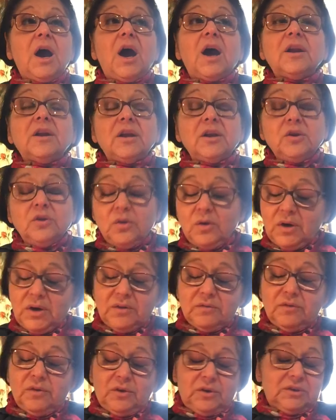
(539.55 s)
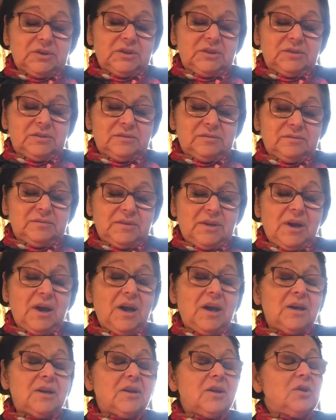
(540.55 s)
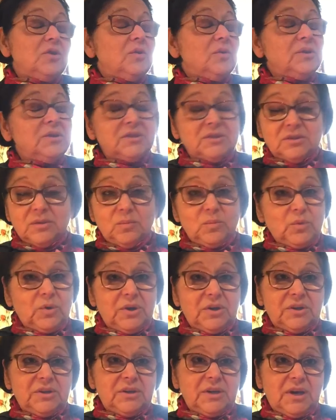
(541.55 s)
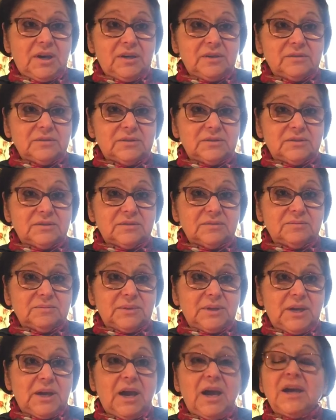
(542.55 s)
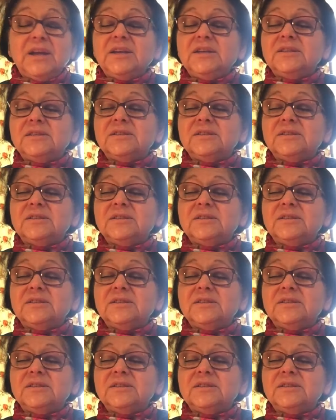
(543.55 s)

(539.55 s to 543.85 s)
And I know I've got it. And I know it's somewhere in the house. And